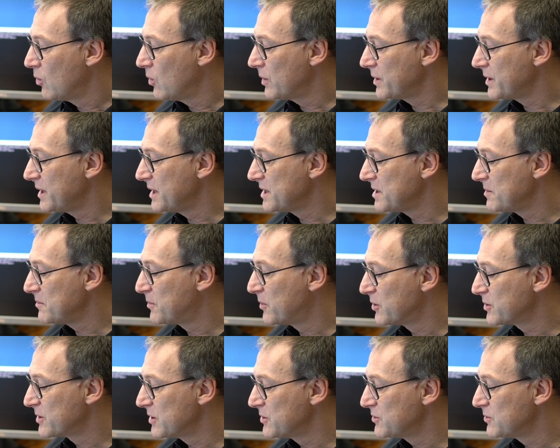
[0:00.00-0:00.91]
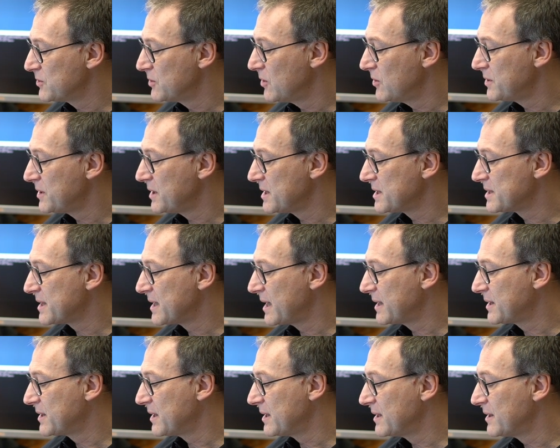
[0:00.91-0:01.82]
What is important to note is
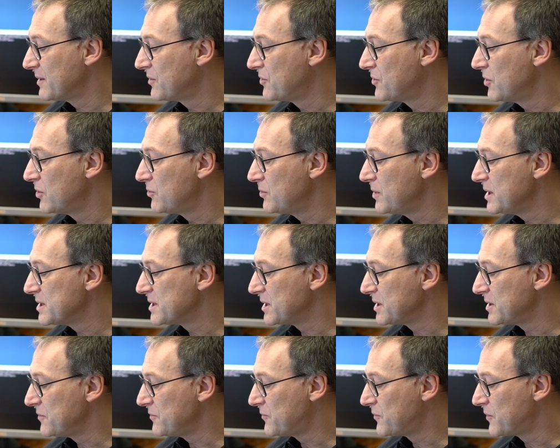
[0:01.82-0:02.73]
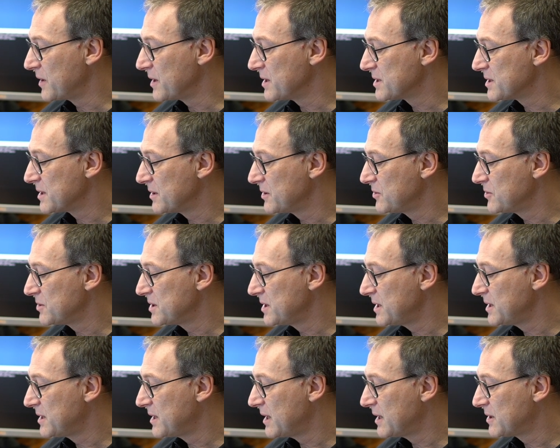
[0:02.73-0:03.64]
that there is a difference. You
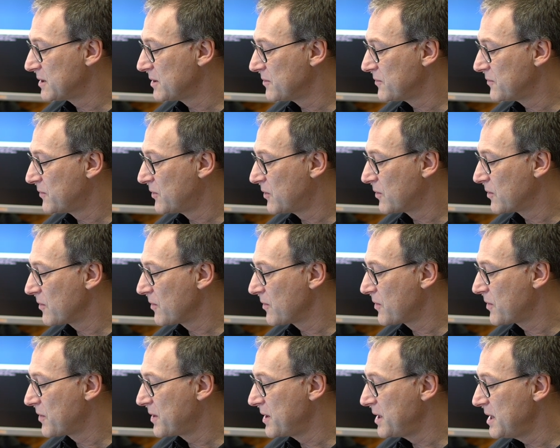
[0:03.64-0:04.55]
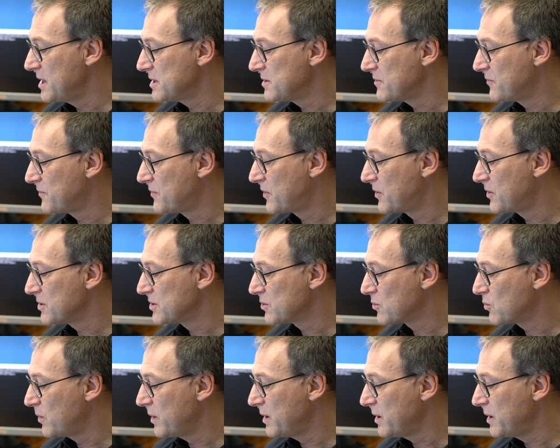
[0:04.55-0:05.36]
see that for these first